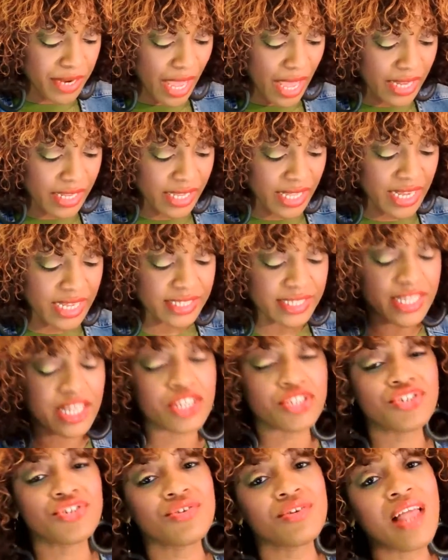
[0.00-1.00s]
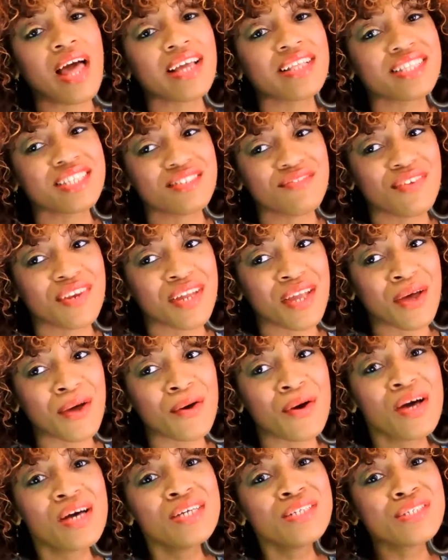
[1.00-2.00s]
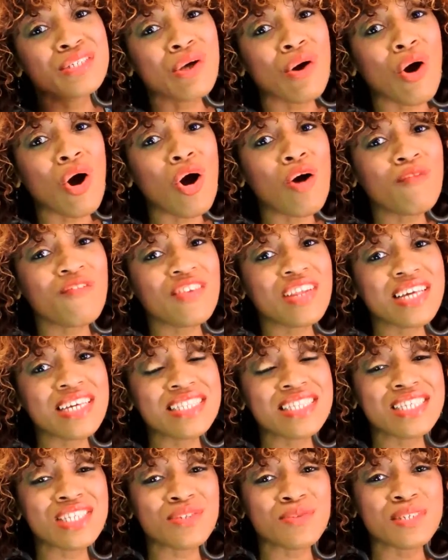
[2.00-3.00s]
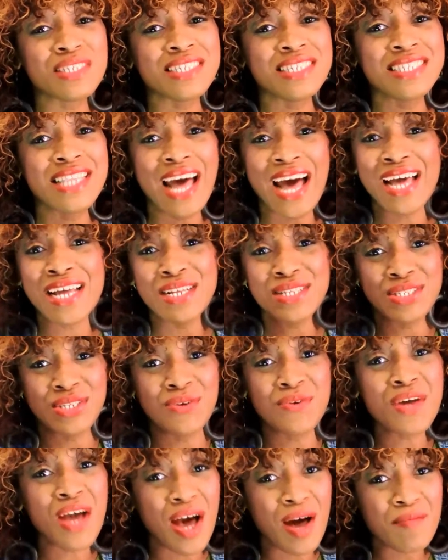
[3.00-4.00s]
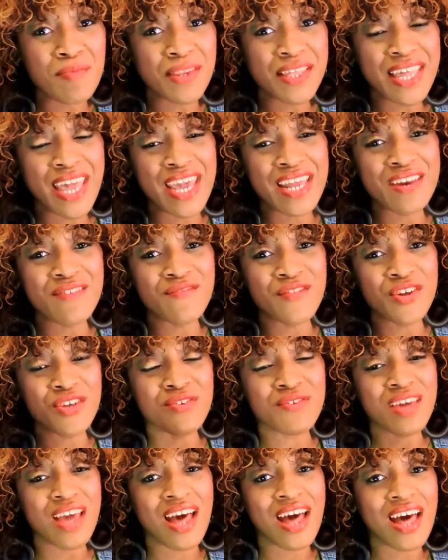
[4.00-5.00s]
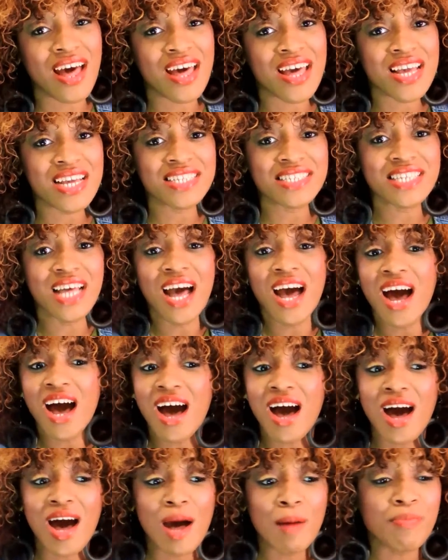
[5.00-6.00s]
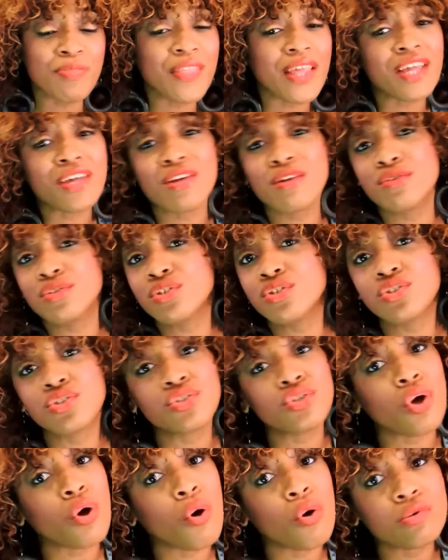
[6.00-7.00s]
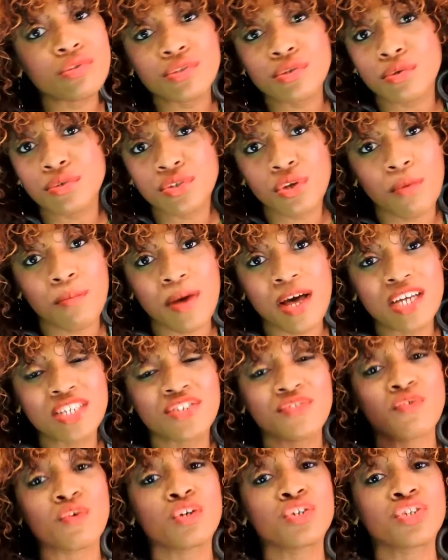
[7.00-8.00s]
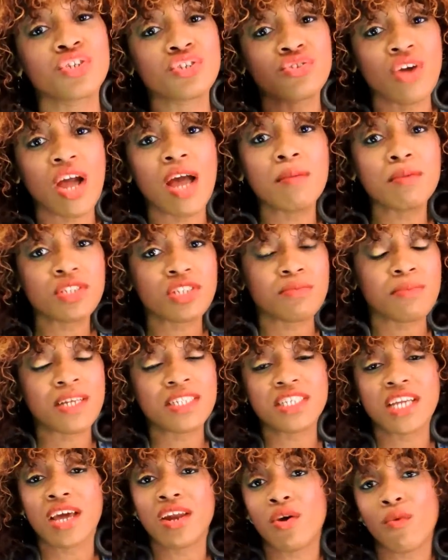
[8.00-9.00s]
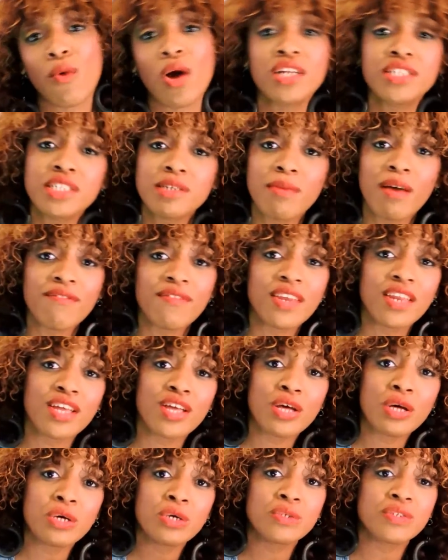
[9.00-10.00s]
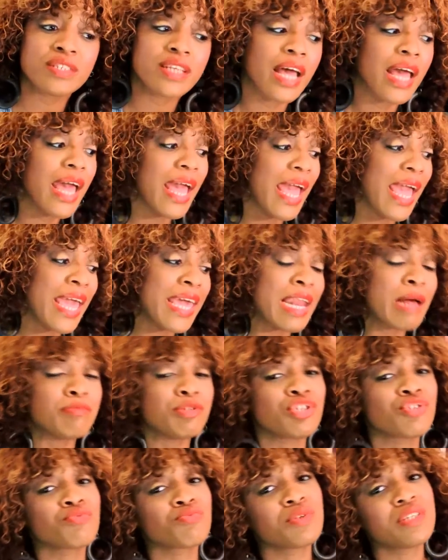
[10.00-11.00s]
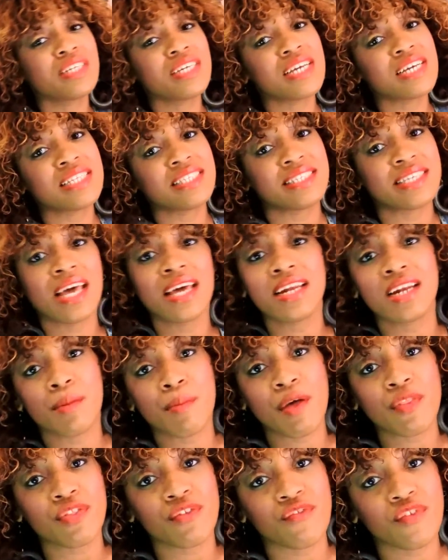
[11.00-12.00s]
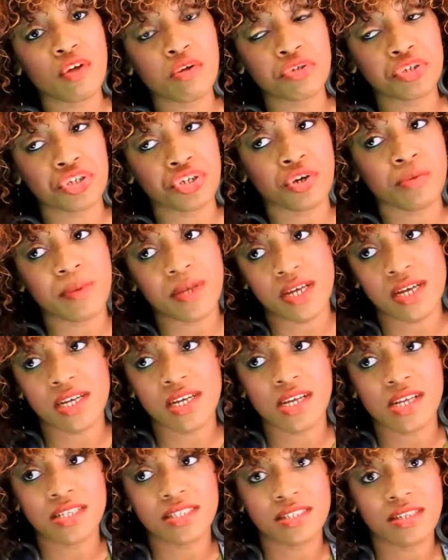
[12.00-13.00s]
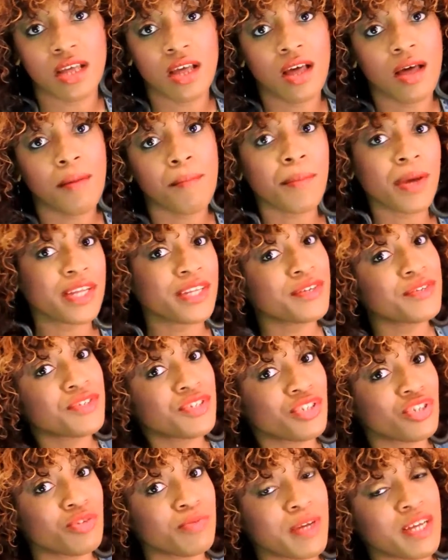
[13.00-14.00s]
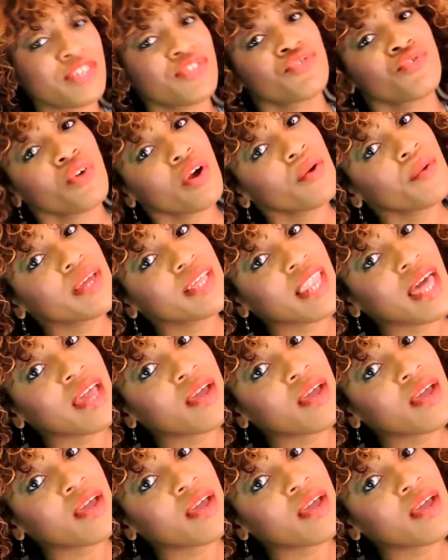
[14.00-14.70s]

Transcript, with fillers: but not least is to like this video. So hopefully this was not too complicated for you guys. Um, thank you so, so, so much for subscribing to my channel, watching my videos, and I'm just really excited about the future because my YouTube is growing